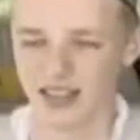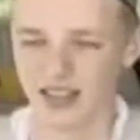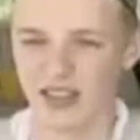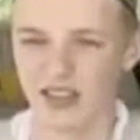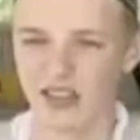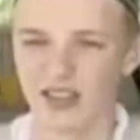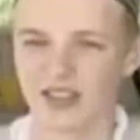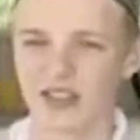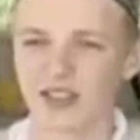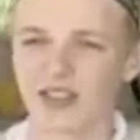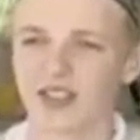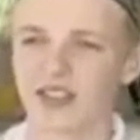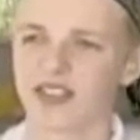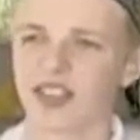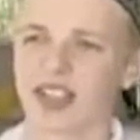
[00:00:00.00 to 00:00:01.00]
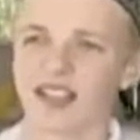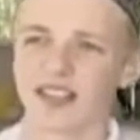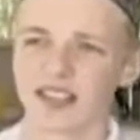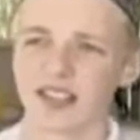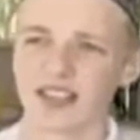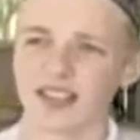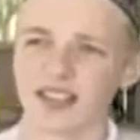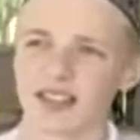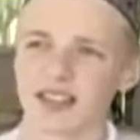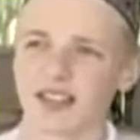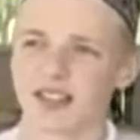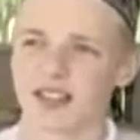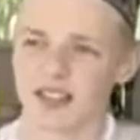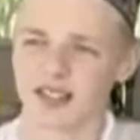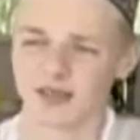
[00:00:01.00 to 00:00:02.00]
so
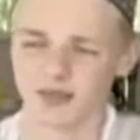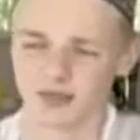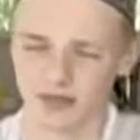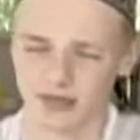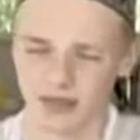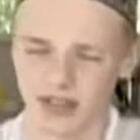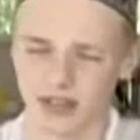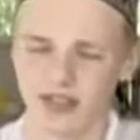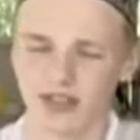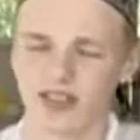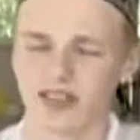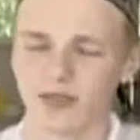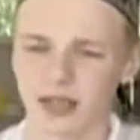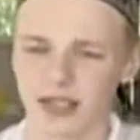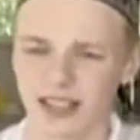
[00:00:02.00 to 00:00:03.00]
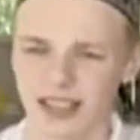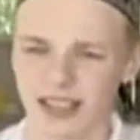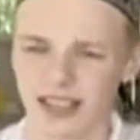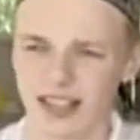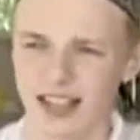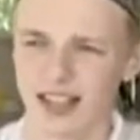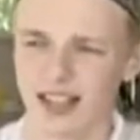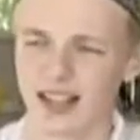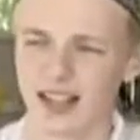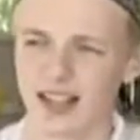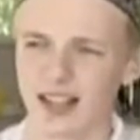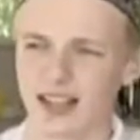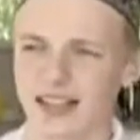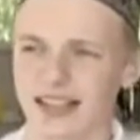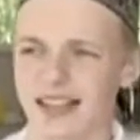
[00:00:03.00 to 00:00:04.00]
Shahariya just got some money. He
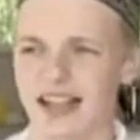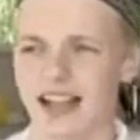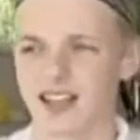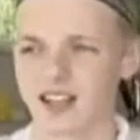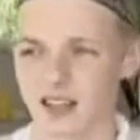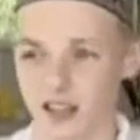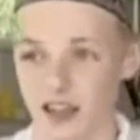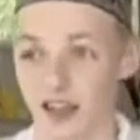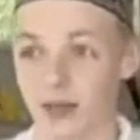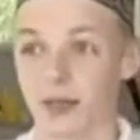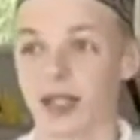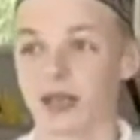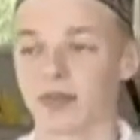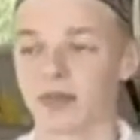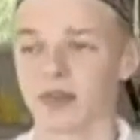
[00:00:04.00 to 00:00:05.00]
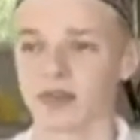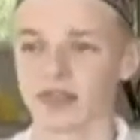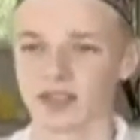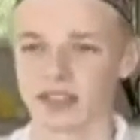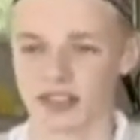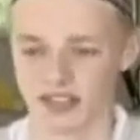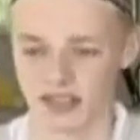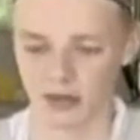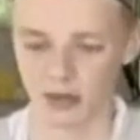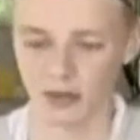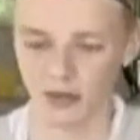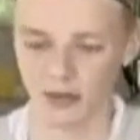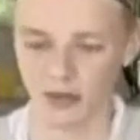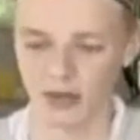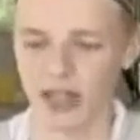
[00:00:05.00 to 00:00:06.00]
asked a lot of people
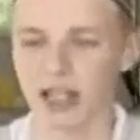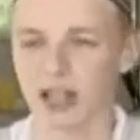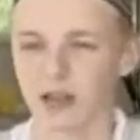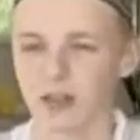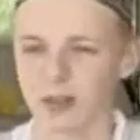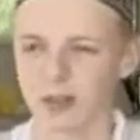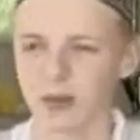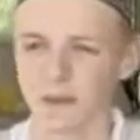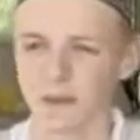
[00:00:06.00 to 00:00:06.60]
for help,